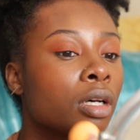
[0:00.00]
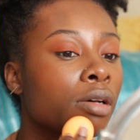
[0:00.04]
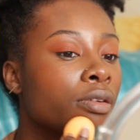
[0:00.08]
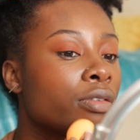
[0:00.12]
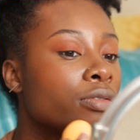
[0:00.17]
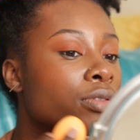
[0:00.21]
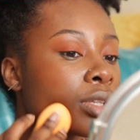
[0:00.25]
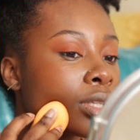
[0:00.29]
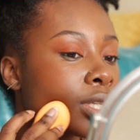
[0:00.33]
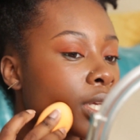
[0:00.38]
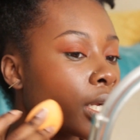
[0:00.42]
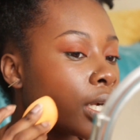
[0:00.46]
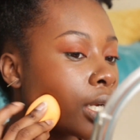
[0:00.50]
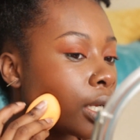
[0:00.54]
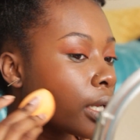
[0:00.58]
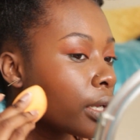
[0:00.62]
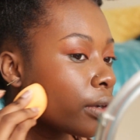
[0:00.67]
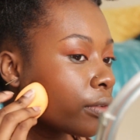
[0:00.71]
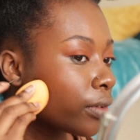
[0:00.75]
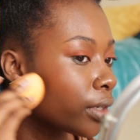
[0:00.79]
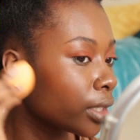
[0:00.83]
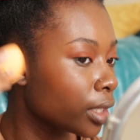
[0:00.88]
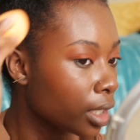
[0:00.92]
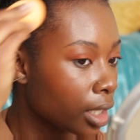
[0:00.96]
of setting
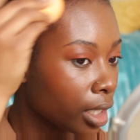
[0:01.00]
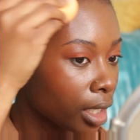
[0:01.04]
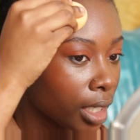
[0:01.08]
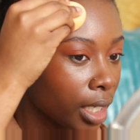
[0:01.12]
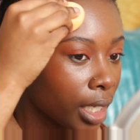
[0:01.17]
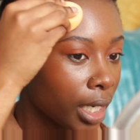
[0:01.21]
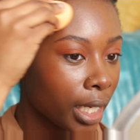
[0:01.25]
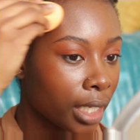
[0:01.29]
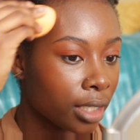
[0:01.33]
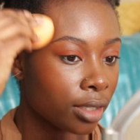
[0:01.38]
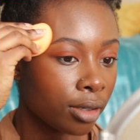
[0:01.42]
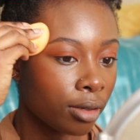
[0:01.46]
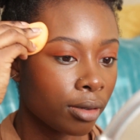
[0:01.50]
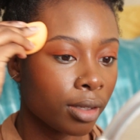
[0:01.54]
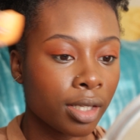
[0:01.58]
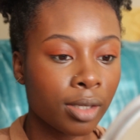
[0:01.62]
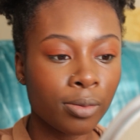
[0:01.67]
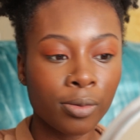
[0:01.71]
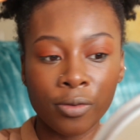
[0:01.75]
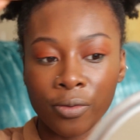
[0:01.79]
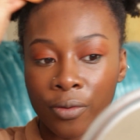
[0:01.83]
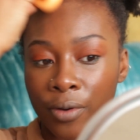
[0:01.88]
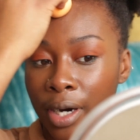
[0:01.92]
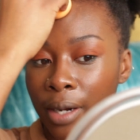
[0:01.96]
everything. And I do
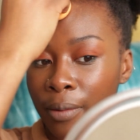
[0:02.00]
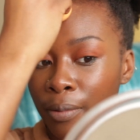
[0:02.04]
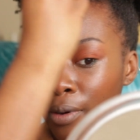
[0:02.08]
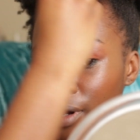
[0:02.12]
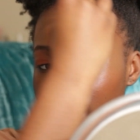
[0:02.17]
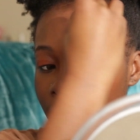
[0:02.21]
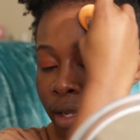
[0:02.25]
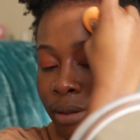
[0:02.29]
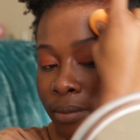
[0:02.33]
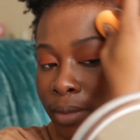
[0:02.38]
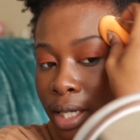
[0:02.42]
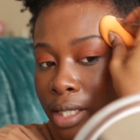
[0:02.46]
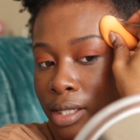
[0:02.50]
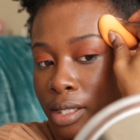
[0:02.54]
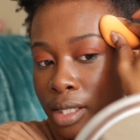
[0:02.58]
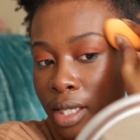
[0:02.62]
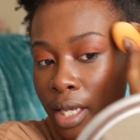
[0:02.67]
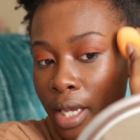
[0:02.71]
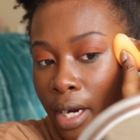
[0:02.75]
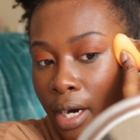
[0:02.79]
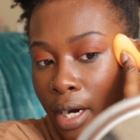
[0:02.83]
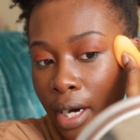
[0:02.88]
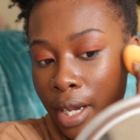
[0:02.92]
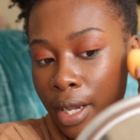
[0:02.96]
this before I put on
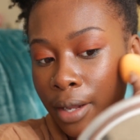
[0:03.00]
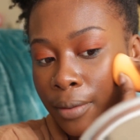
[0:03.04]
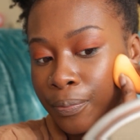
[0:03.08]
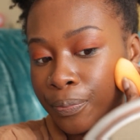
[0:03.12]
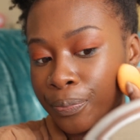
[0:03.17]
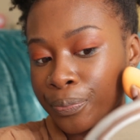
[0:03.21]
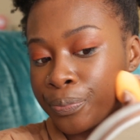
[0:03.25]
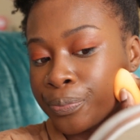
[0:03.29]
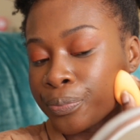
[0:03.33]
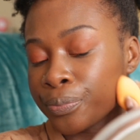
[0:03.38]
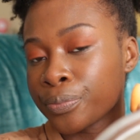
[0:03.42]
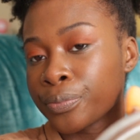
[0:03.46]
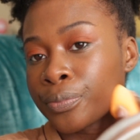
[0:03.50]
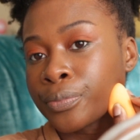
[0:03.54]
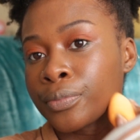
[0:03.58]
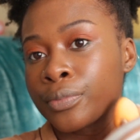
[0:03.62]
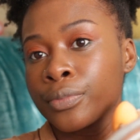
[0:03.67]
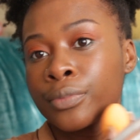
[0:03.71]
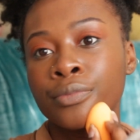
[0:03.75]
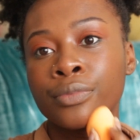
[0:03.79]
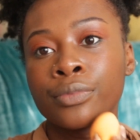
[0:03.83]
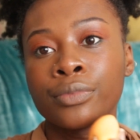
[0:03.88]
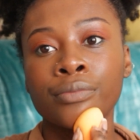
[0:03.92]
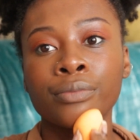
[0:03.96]
mascara
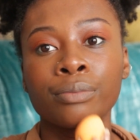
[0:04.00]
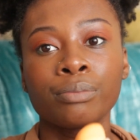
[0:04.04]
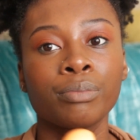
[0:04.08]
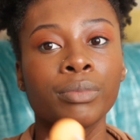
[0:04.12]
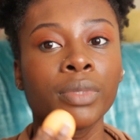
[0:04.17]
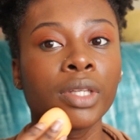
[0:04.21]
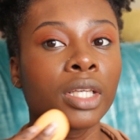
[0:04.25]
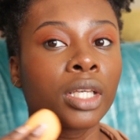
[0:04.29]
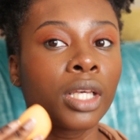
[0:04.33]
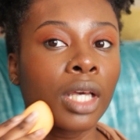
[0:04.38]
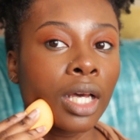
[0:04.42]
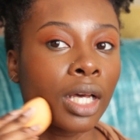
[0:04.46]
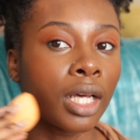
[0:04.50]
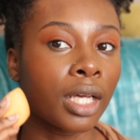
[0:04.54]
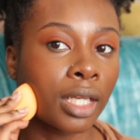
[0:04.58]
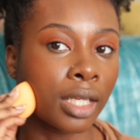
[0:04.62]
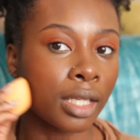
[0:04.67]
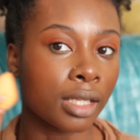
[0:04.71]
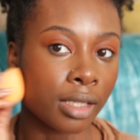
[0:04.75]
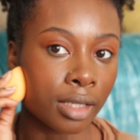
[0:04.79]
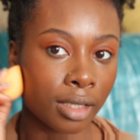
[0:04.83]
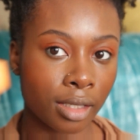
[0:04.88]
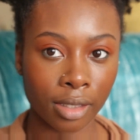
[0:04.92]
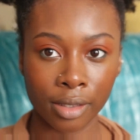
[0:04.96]

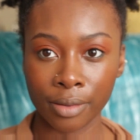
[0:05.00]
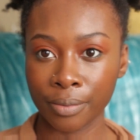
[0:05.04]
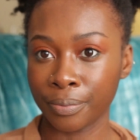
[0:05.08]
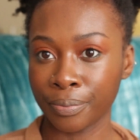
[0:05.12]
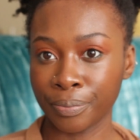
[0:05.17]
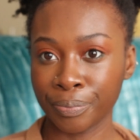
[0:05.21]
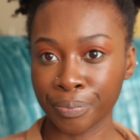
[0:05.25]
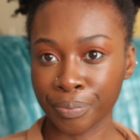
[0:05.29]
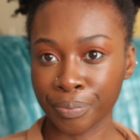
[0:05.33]
because